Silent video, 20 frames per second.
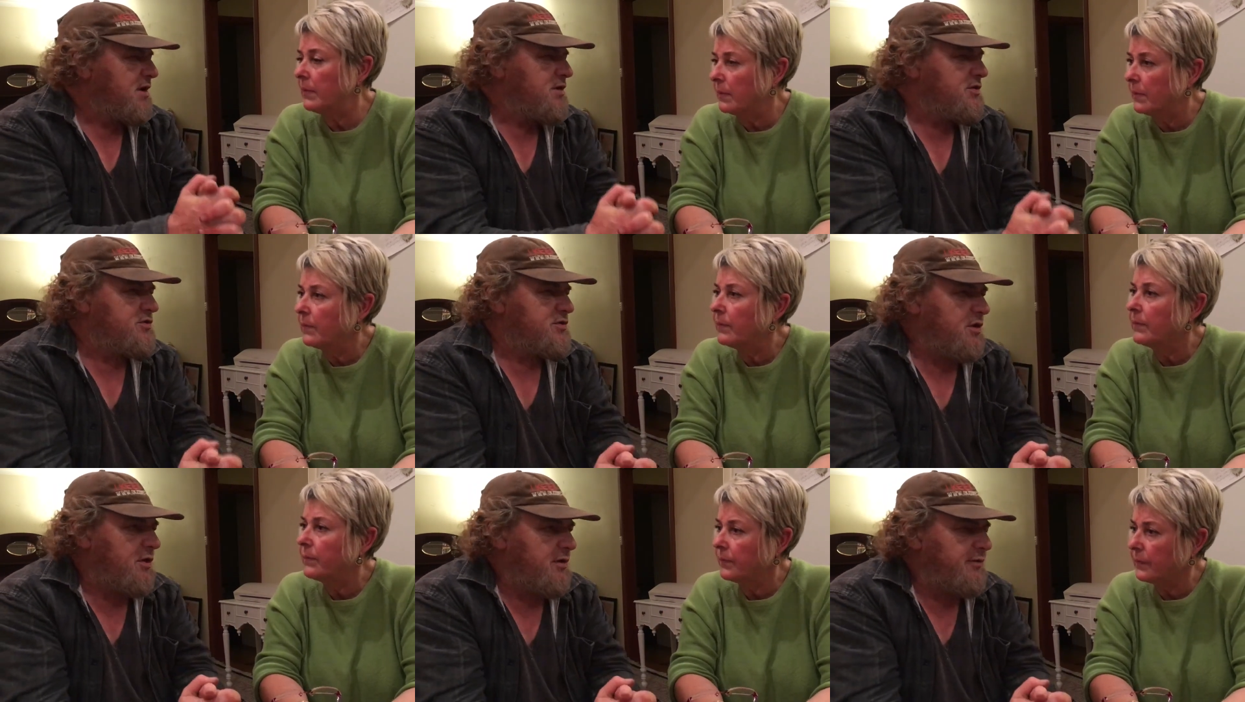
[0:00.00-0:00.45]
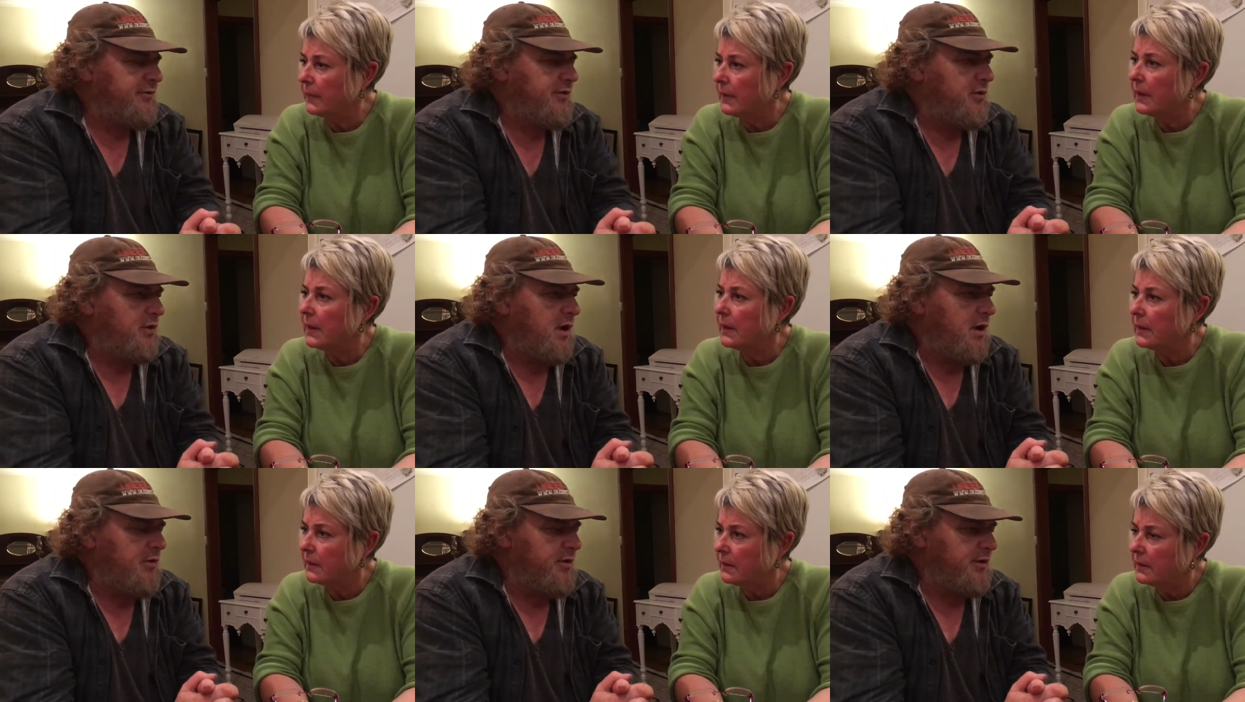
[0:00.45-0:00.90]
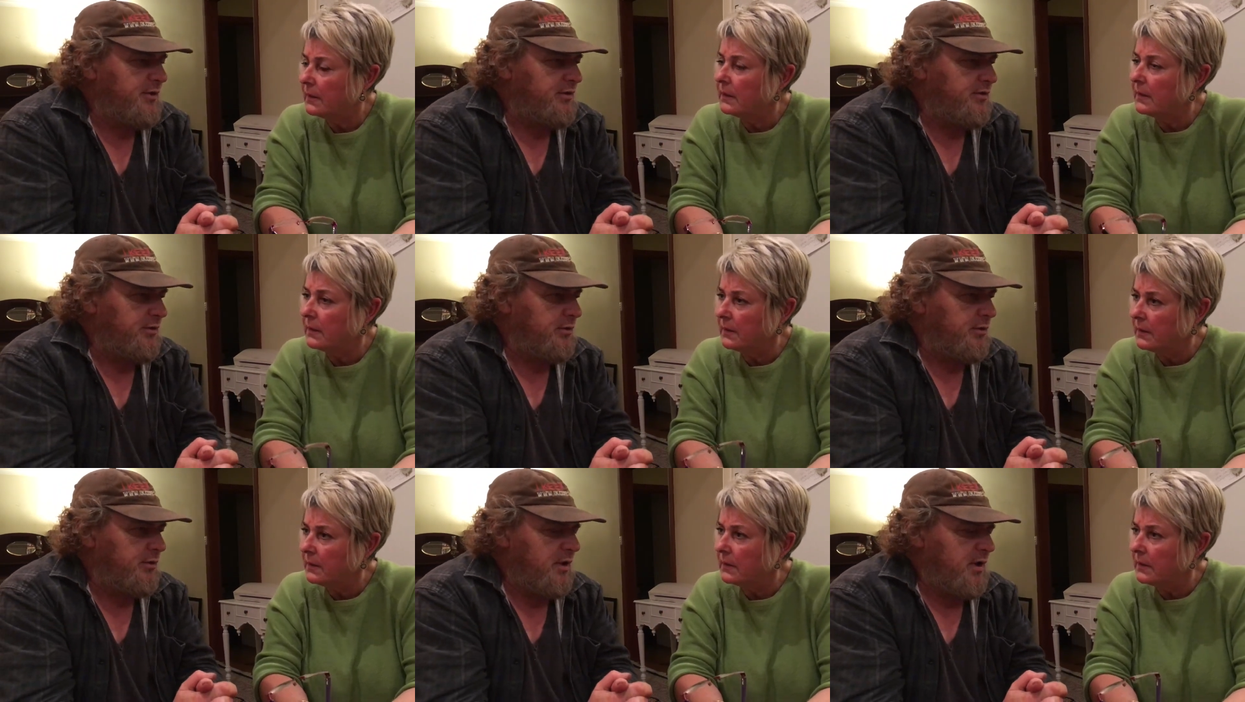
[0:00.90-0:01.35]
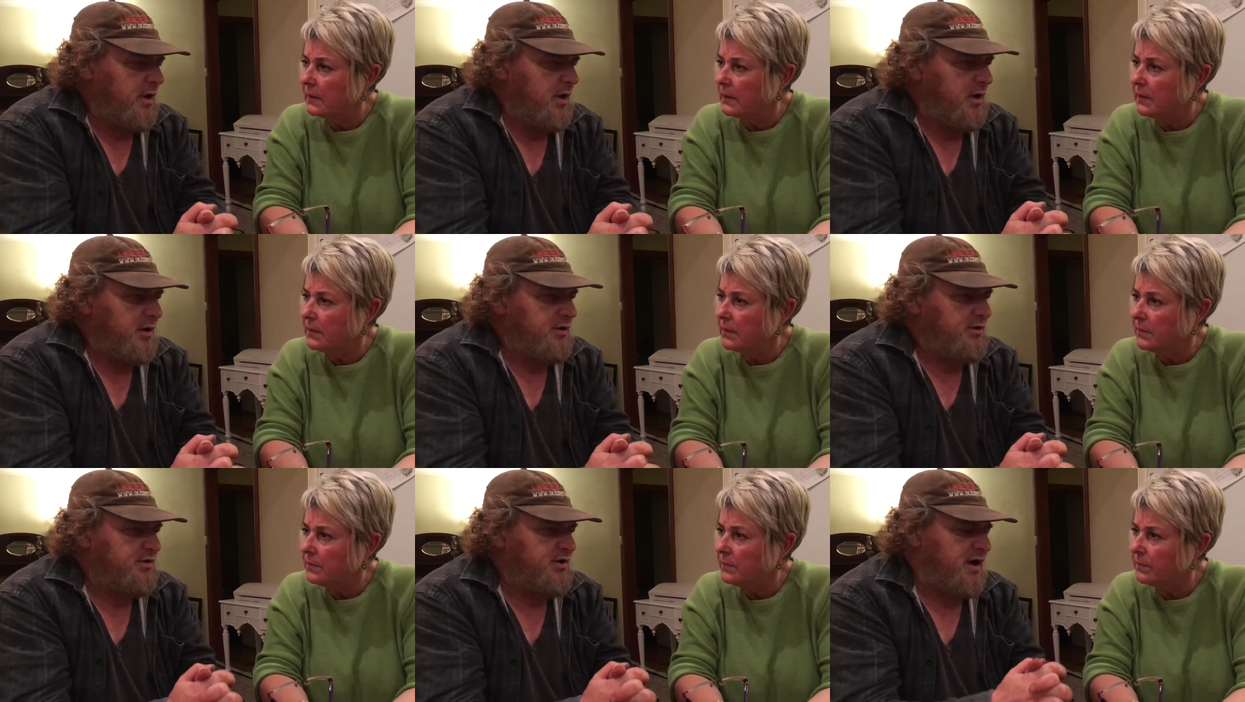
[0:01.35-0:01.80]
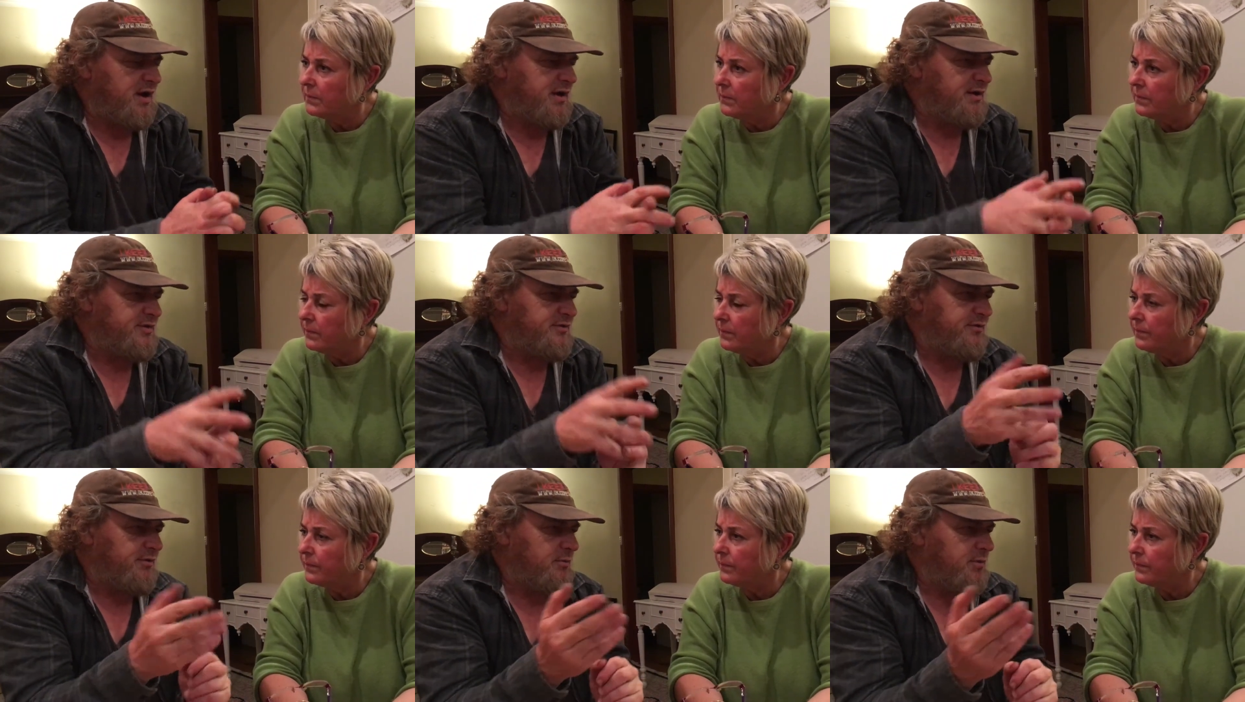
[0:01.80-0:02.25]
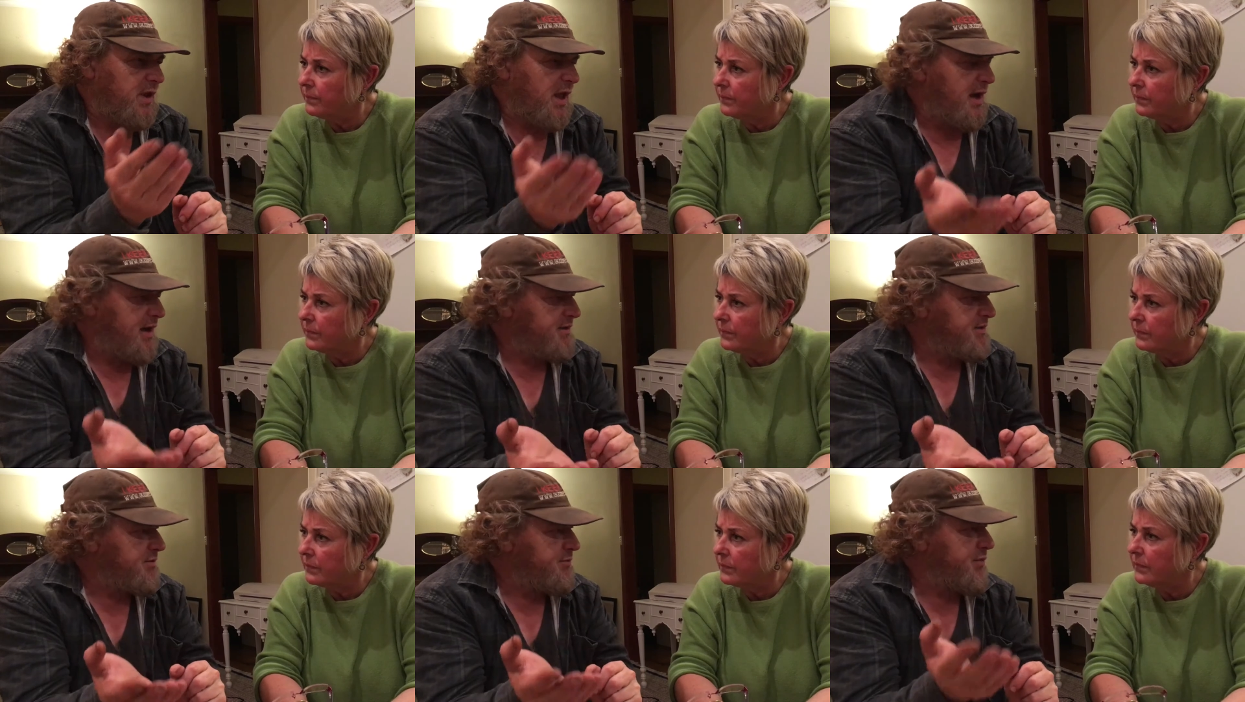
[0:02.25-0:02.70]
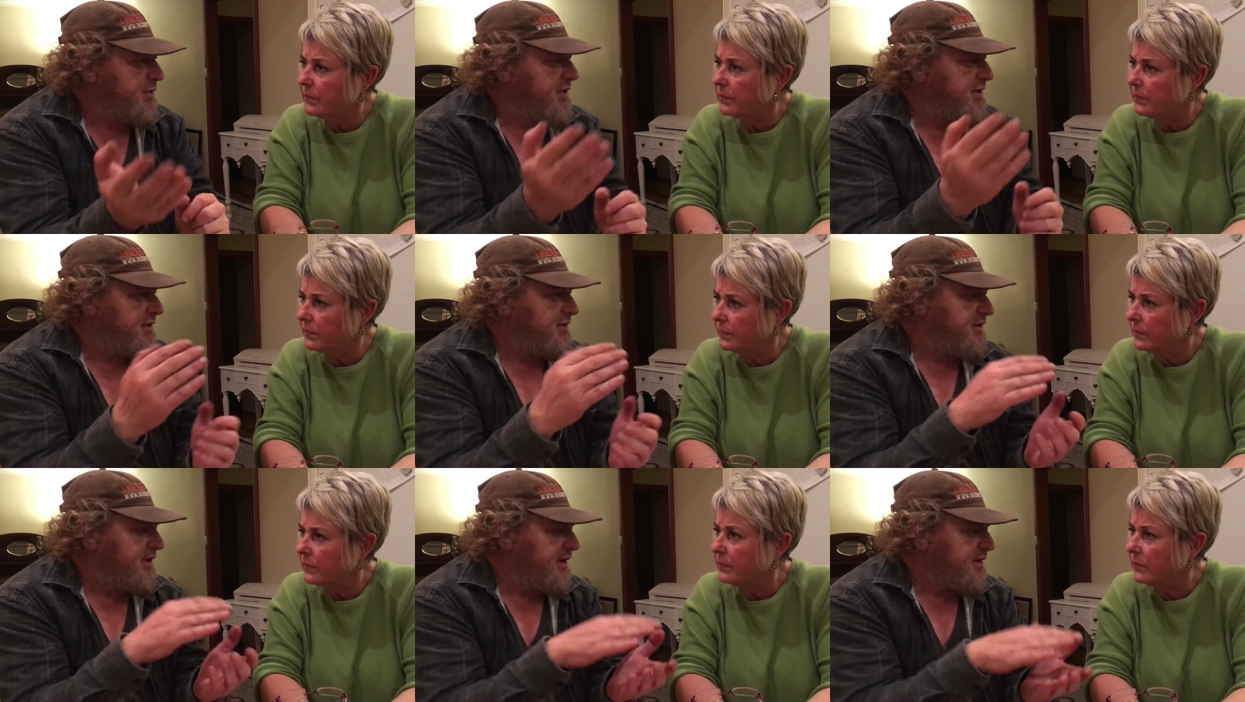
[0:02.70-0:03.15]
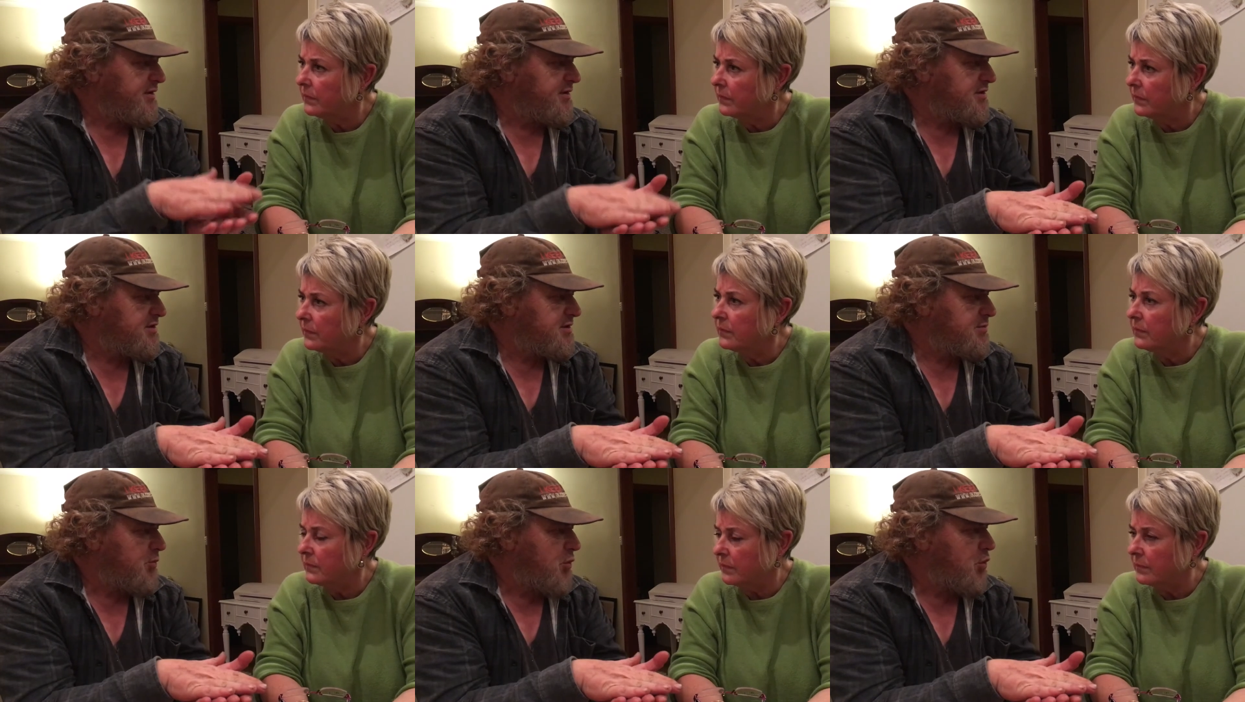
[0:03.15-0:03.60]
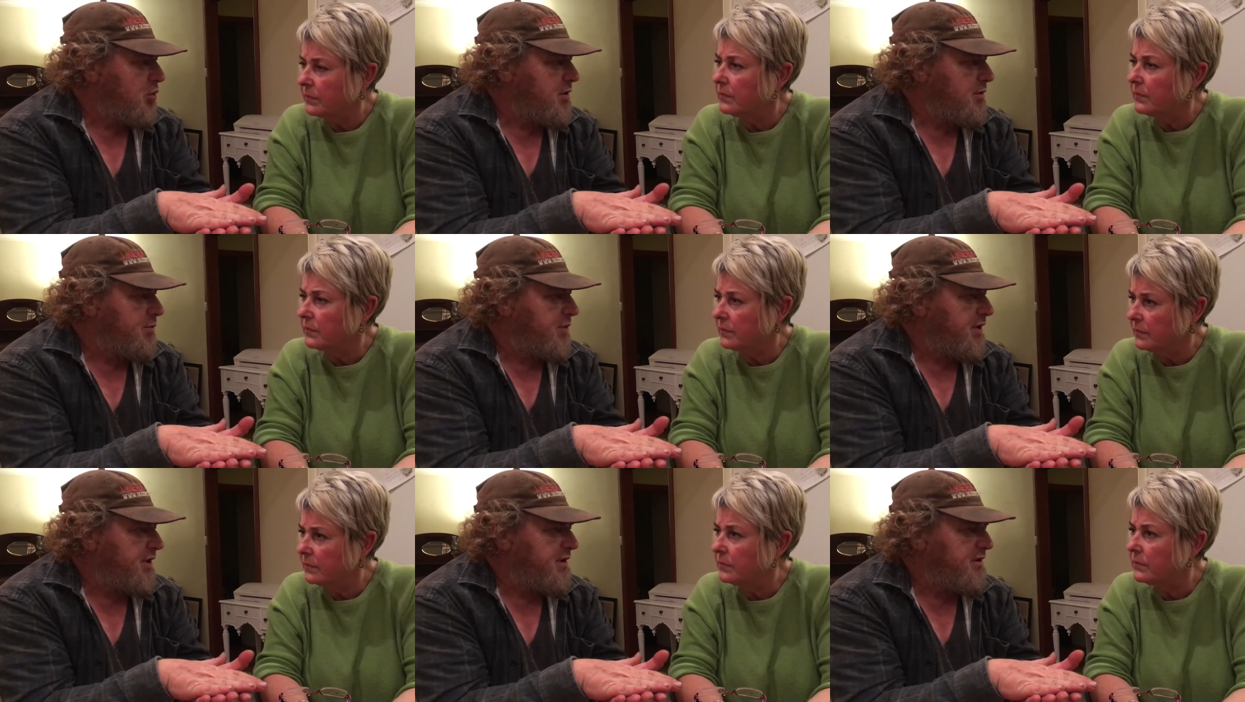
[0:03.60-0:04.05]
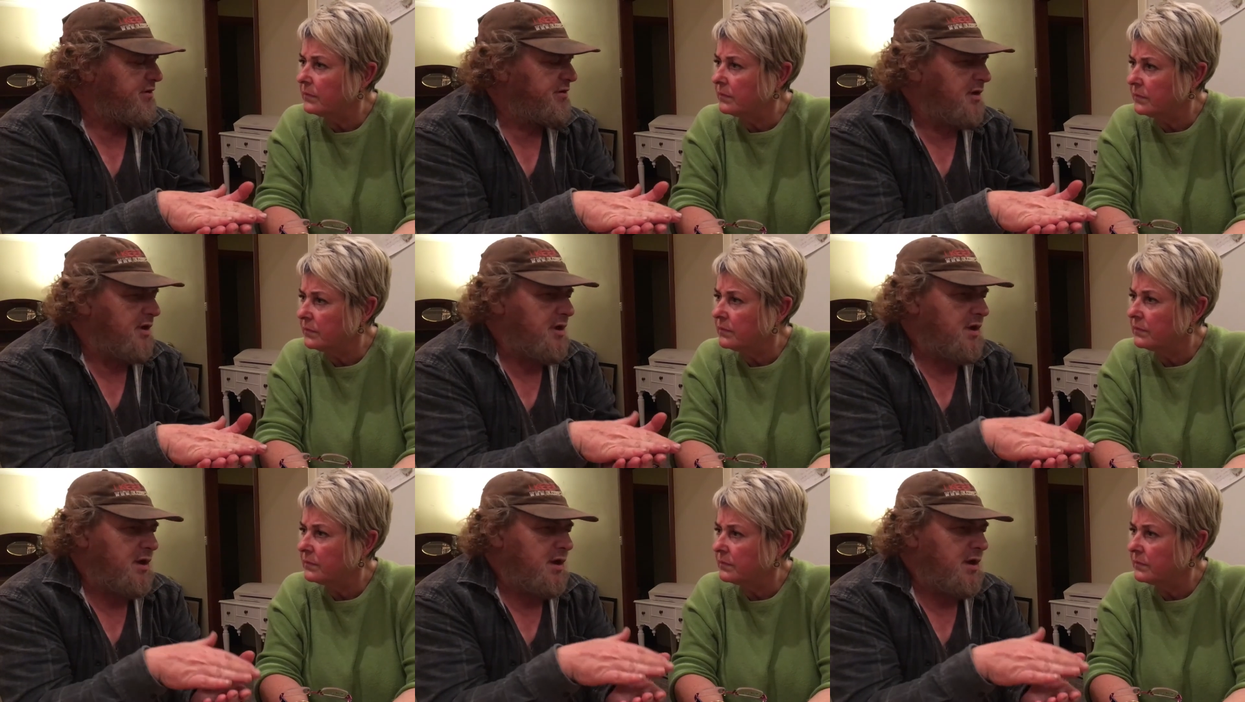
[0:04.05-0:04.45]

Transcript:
Speaker 1: So if you're going to change from larger bees down to smaller bees,